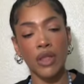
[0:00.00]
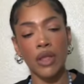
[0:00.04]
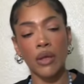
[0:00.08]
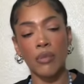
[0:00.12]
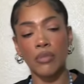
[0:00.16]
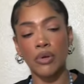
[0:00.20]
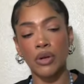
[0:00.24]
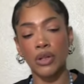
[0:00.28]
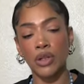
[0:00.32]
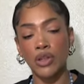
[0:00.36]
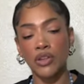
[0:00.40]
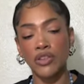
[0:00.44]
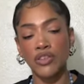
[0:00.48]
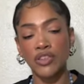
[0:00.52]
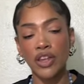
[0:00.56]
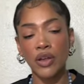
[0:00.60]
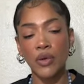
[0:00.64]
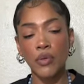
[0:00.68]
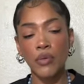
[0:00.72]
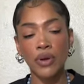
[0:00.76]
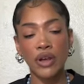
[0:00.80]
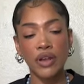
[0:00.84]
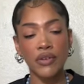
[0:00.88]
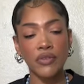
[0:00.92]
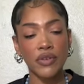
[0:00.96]
But it looks like
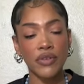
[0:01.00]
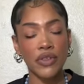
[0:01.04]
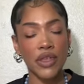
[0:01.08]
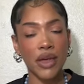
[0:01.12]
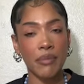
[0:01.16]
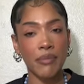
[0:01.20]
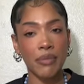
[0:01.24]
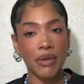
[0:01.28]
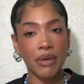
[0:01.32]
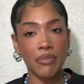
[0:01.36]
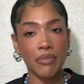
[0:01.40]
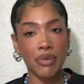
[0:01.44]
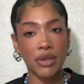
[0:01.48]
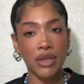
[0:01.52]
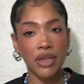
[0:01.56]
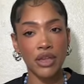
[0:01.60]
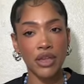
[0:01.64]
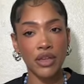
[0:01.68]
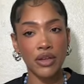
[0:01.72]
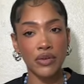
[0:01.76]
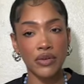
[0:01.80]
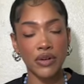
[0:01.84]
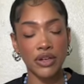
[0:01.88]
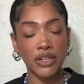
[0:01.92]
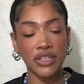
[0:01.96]
whatever that may be
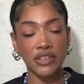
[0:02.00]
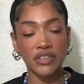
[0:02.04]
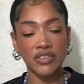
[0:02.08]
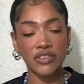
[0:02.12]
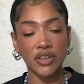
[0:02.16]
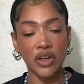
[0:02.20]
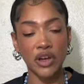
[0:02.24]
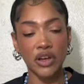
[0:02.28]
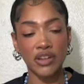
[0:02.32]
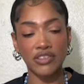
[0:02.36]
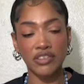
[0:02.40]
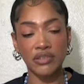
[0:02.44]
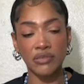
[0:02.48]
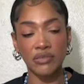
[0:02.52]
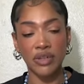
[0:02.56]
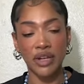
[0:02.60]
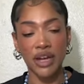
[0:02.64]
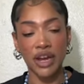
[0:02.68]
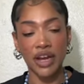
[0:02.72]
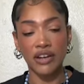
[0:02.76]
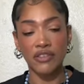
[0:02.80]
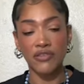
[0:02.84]
here, it does cause them to kind